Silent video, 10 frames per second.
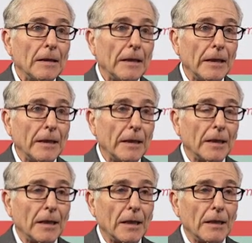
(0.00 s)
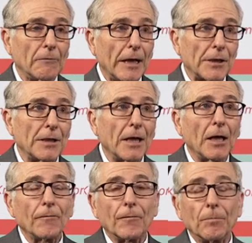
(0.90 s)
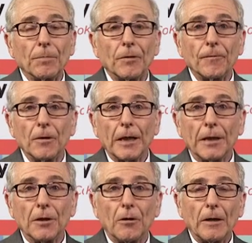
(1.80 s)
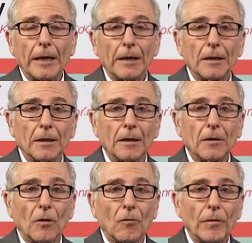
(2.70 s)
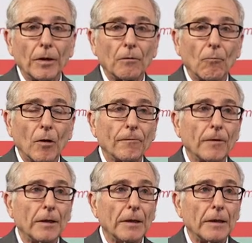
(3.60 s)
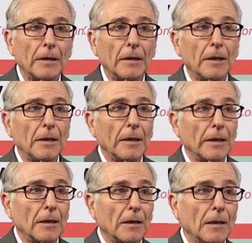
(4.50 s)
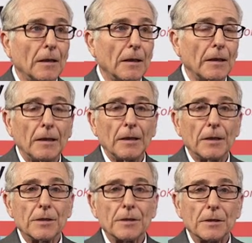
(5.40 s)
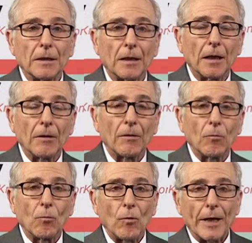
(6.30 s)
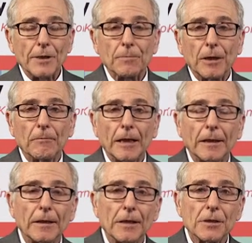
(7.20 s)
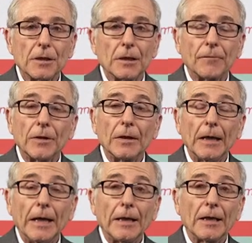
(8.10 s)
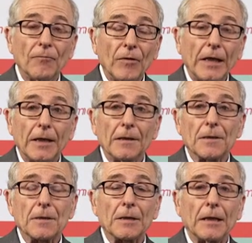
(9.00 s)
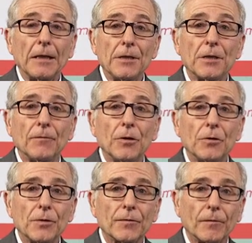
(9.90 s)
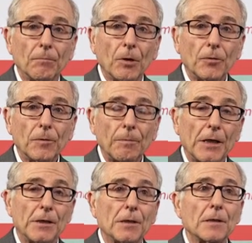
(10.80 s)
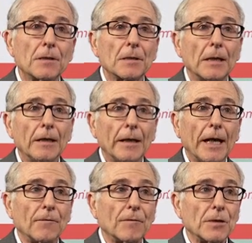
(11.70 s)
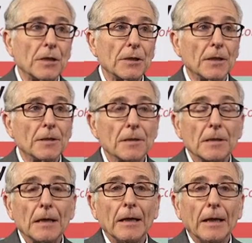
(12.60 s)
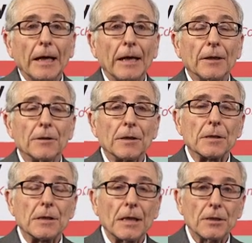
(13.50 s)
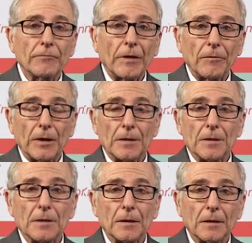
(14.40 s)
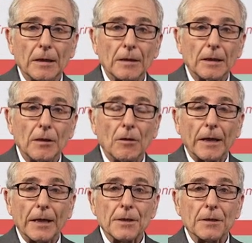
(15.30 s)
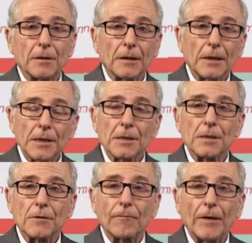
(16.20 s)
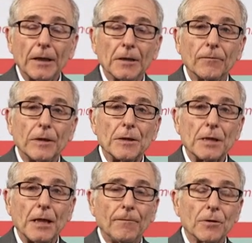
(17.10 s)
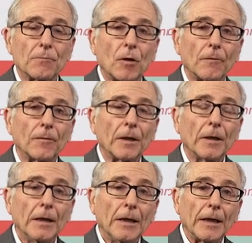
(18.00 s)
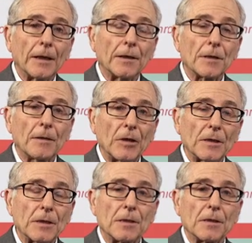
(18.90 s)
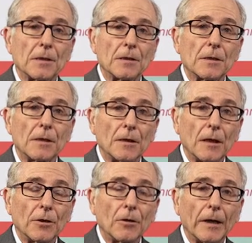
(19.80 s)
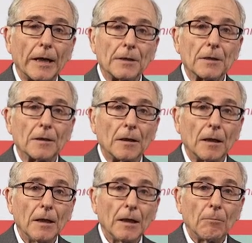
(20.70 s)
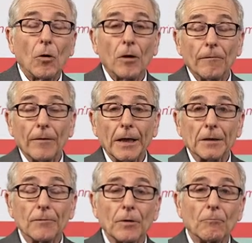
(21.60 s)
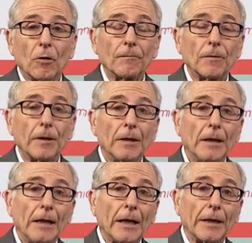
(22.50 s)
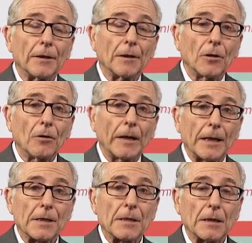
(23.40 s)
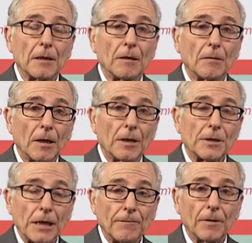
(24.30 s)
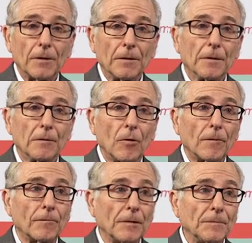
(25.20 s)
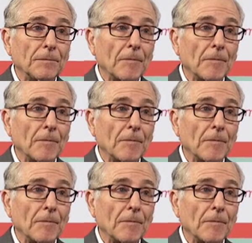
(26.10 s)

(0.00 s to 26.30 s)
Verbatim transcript: The rationale for preferring a NOAC over warfarin, there is a widespread recognition of the convenience and ease of use for both patients and physicians, and there's extensive evidence that the NOACs are at least as effective and safe as warfarin, and in some instances there are NOACs that are more effective than warfarin, and there are NOACs that are safer than warfarin.